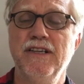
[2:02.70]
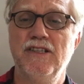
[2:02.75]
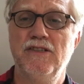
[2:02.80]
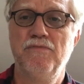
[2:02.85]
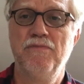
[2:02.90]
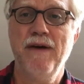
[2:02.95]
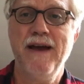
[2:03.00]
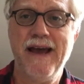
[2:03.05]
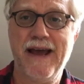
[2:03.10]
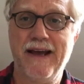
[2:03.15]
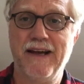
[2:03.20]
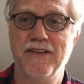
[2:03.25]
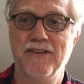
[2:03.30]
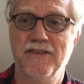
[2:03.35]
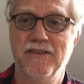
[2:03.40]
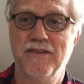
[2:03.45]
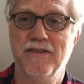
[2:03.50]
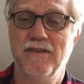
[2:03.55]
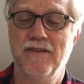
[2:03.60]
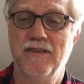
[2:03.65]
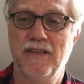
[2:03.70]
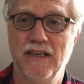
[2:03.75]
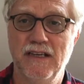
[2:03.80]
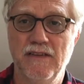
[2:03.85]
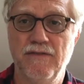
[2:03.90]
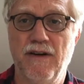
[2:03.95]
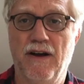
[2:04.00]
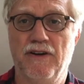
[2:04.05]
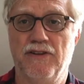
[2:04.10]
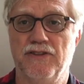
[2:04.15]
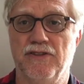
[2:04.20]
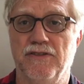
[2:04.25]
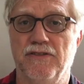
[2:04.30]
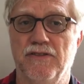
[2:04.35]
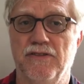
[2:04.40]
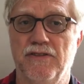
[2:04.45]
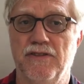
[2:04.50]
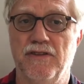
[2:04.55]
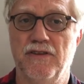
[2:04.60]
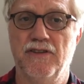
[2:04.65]
expect these
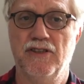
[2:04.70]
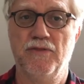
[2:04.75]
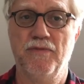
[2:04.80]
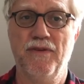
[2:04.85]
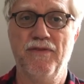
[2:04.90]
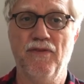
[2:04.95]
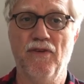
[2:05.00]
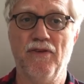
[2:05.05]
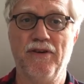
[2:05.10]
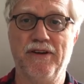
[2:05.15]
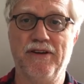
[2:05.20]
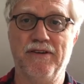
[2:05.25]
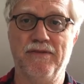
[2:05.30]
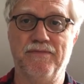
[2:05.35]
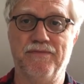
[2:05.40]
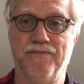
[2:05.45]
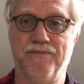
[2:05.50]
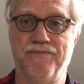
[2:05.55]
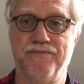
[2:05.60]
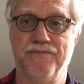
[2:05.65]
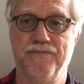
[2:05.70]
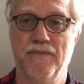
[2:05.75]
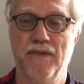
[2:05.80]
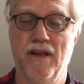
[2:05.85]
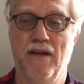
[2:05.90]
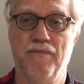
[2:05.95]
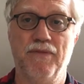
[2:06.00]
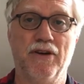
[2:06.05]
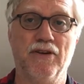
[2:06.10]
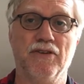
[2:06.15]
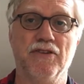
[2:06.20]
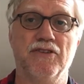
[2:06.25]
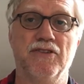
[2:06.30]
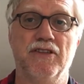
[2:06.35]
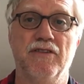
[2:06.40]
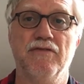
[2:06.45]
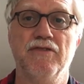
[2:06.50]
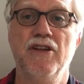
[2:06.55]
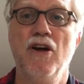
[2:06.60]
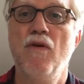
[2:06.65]
functions to be void, because
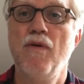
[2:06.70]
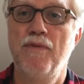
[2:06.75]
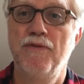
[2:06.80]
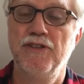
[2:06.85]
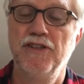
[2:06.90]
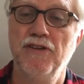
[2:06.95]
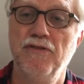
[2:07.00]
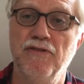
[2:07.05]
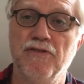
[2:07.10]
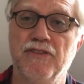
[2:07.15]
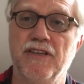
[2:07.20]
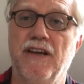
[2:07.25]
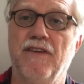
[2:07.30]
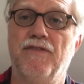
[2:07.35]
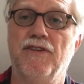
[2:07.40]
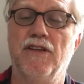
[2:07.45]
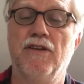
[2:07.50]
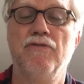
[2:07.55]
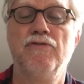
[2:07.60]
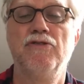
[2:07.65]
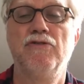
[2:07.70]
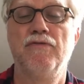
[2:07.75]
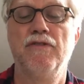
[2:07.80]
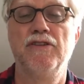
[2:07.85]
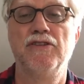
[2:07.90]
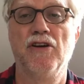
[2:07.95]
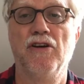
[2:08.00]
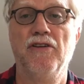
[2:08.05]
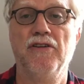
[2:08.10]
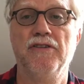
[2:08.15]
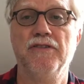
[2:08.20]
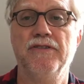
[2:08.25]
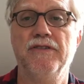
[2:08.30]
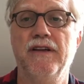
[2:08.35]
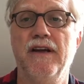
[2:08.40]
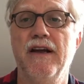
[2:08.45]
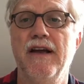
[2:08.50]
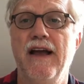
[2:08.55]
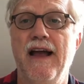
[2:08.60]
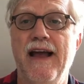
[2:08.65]
there is no opportunity for them to
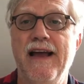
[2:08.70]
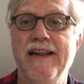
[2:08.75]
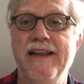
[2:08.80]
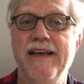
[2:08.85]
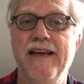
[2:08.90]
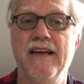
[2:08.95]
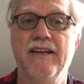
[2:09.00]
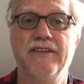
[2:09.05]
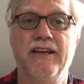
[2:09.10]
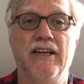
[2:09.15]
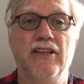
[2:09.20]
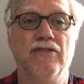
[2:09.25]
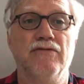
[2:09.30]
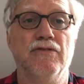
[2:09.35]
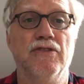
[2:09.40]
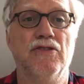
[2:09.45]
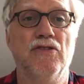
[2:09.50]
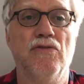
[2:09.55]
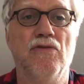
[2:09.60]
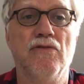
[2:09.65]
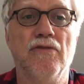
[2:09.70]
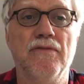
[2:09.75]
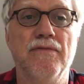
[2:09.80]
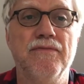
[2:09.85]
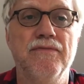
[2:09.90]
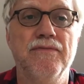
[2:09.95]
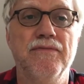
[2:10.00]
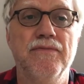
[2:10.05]
return any data at all.